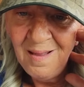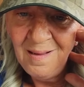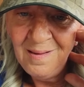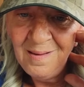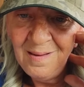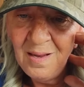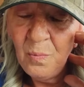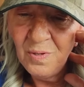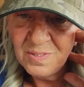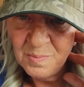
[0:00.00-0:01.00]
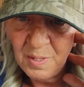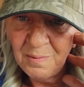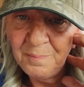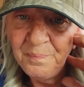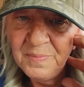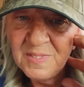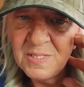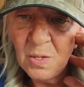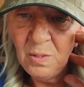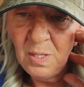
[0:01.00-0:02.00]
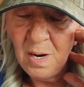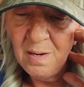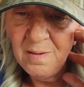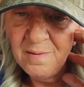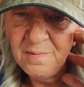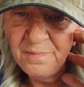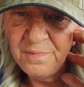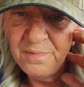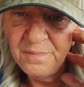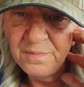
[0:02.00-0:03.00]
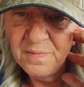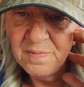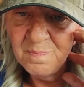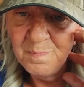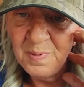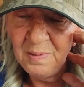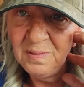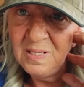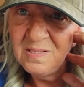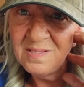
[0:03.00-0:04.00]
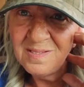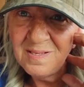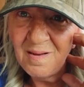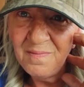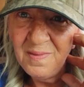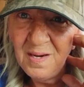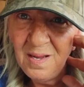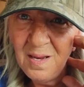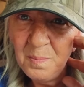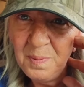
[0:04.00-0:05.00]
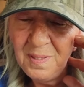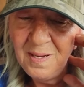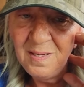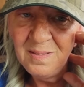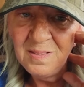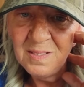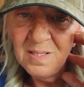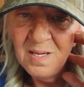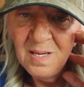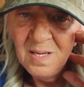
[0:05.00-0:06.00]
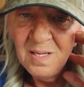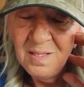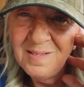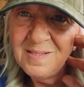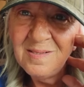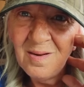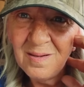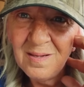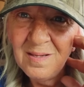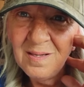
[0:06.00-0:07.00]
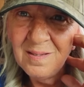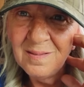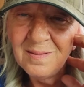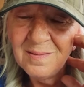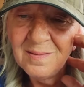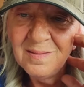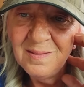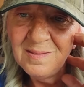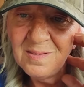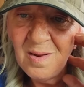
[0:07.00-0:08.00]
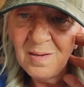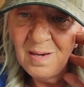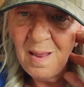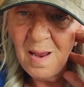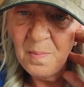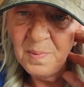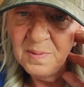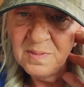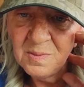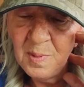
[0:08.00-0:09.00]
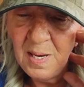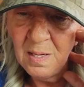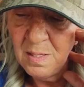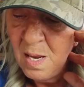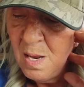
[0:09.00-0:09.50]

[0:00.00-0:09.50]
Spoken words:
I work tomorrow. So a lot of building stuff that I had planned is not gonna happen this weekend.